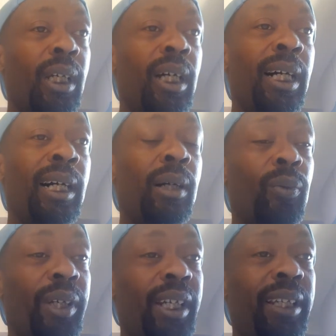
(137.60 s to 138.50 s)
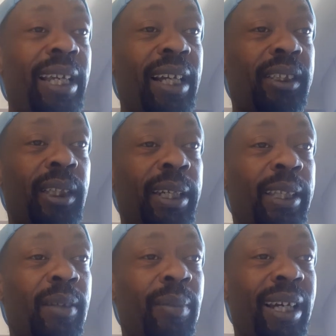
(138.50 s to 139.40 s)
Uh, we didn't actually
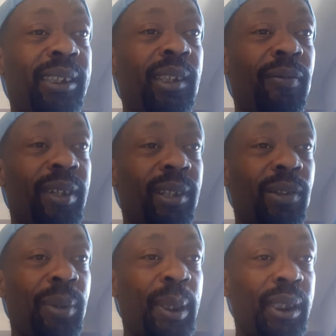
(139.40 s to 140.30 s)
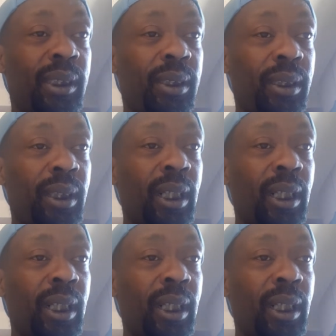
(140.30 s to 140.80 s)
get the massive increase